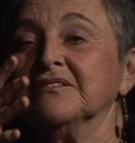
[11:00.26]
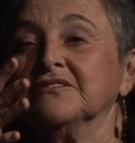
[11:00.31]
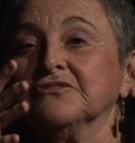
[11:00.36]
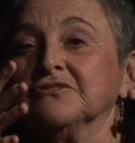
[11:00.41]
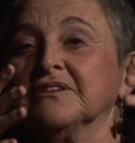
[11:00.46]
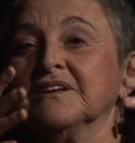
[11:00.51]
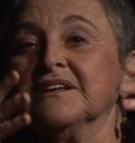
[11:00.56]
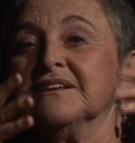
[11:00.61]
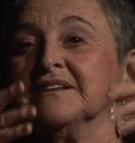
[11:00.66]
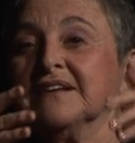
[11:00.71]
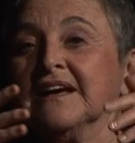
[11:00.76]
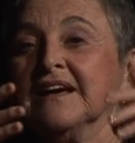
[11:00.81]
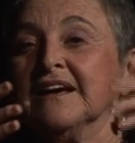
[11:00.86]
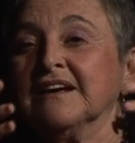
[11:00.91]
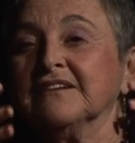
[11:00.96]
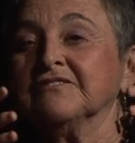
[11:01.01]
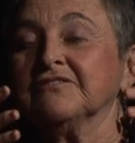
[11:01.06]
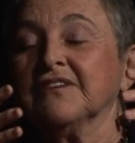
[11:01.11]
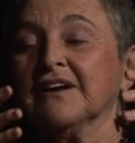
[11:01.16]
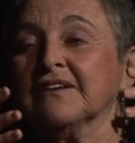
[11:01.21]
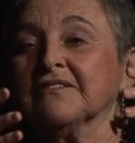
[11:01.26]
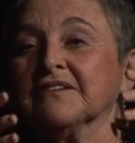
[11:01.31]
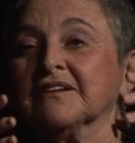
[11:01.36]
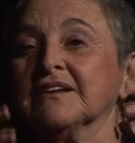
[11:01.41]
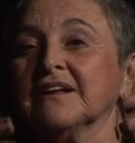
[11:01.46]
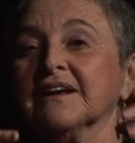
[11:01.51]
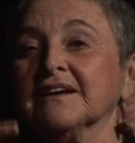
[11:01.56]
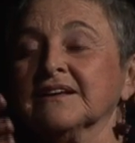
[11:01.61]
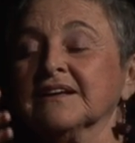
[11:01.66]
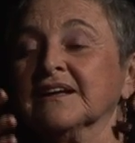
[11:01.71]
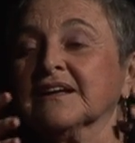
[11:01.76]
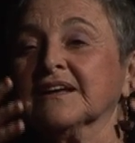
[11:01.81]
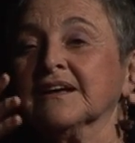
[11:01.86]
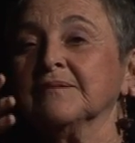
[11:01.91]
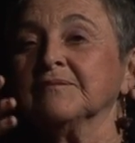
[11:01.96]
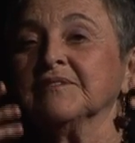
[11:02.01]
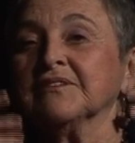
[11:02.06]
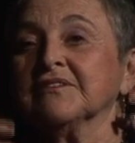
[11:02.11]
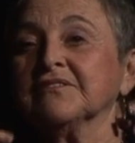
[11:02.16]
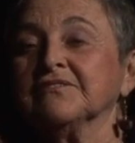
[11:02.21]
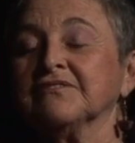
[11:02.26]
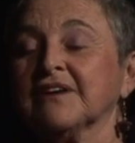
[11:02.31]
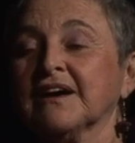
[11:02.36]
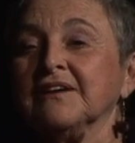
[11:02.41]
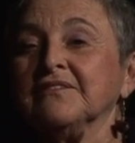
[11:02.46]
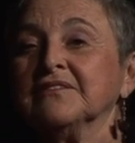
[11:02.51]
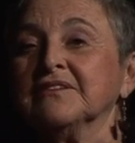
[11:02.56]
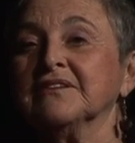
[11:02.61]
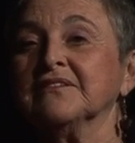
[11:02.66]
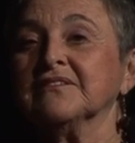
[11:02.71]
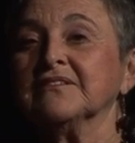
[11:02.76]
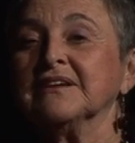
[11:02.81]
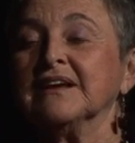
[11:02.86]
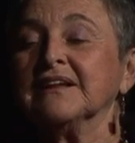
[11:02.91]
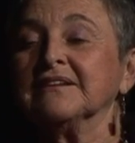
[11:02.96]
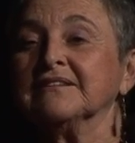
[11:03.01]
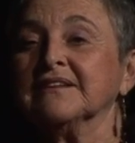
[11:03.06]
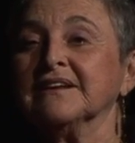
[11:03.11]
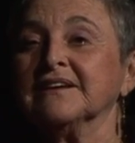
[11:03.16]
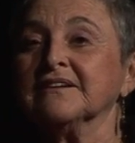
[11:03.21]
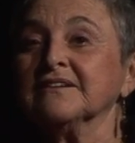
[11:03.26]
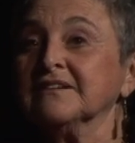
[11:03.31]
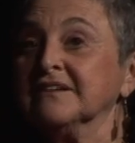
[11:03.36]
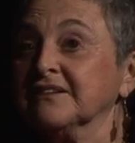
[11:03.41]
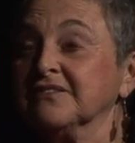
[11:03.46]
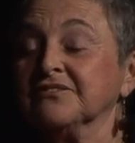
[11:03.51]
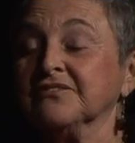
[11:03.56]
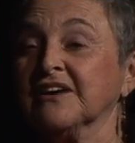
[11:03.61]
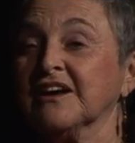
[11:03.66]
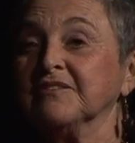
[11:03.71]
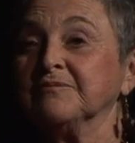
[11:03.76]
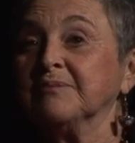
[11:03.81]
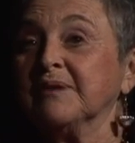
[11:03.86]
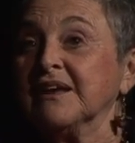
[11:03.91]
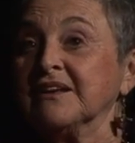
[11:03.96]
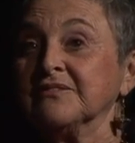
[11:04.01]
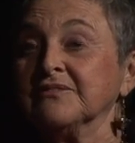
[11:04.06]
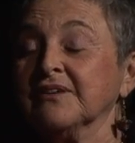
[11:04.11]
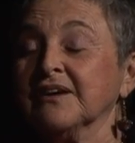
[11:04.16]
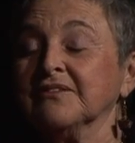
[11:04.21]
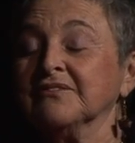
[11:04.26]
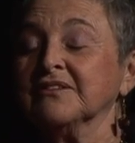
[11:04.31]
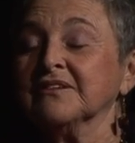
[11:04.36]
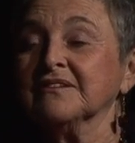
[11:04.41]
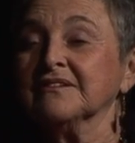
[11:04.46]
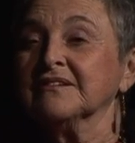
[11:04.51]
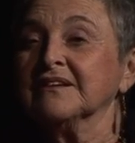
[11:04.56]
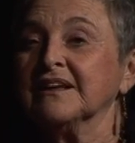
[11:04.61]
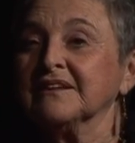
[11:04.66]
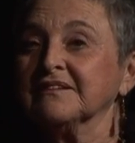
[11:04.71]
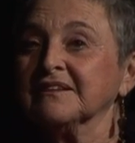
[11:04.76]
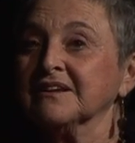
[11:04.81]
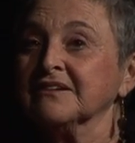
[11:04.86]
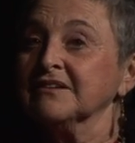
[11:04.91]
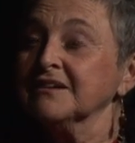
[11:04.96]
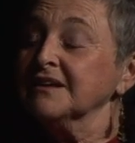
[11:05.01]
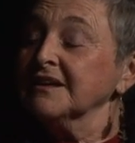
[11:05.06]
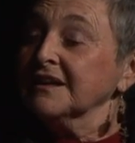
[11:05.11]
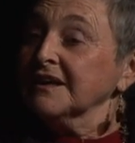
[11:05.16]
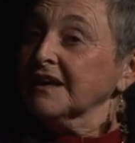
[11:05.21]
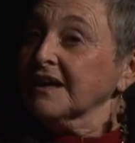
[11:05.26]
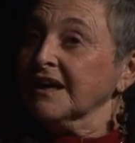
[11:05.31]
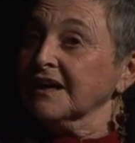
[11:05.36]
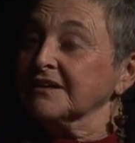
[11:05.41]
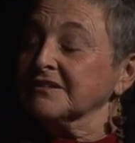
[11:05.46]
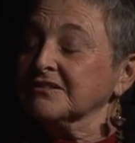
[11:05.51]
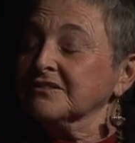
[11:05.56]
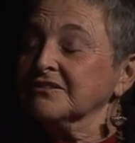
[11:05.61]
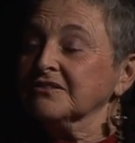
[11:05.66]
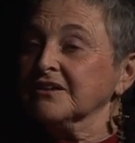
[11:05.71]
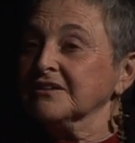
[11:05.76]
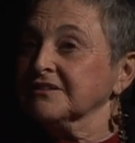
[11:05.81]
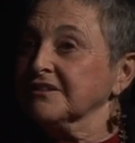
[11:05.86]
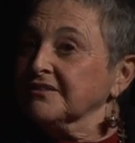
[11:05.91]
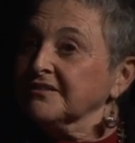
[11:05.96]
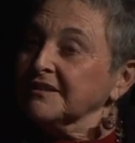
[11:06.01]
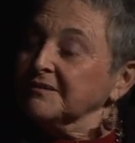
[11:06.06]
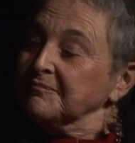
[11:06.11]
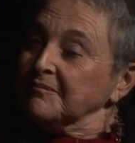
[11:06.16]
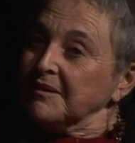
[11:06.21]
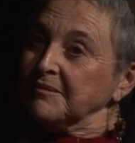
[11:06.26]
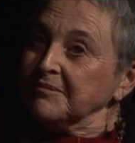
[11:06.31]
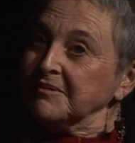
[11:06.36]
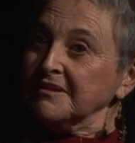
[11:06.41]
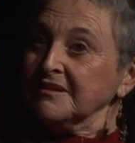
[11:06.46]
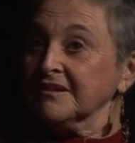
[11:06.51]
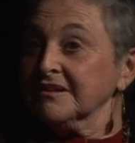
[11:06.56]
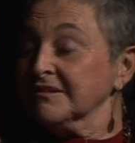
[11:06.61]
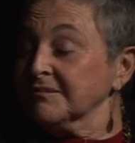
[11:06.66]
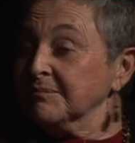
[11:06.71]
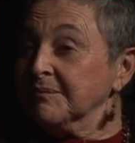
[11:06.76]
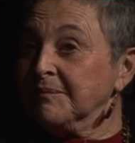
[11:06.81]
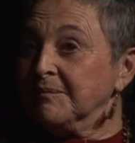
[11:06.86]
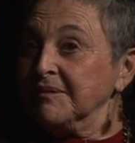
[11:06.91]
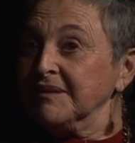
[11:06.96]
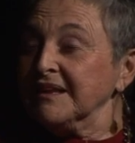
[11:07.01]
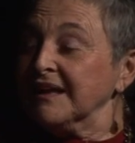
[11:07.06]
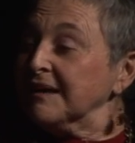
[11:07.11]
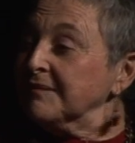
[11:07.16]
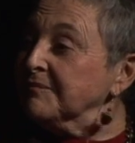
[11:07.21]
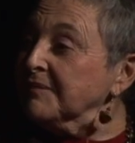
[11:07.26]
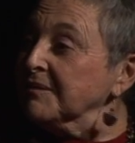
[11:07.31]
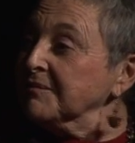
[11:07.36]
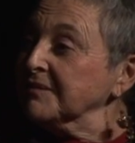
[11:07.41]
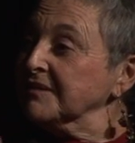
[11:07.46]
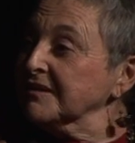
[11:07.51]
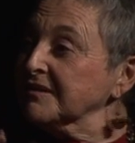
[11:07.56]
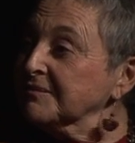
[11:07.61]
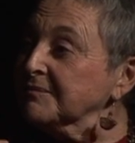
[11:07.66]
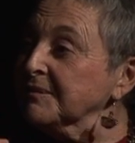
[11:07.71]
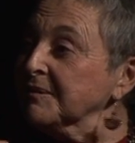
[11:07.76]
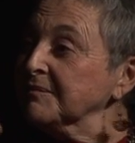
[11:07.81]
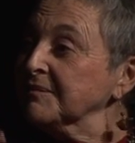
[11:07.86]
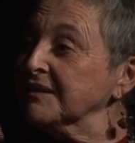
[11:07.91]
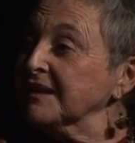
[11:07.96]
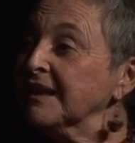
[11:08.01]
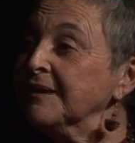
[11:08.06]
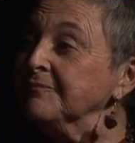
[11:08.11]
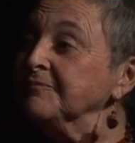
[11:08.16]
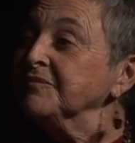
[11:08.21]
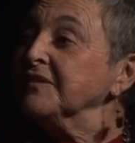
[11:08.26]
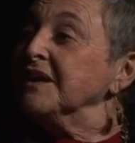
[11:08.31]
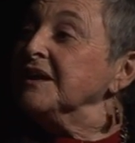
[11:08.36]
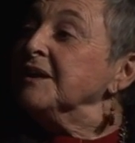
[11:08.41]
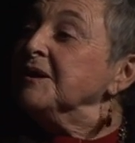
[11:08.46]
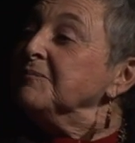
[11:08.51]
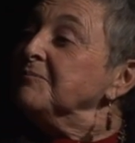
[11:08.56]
B Street at 5 o'clock, and I come there at 5 and he's not there, and it's 5 past 5 and he's not there. I could start to think maybe this, maybe that, maybe this, maybe that.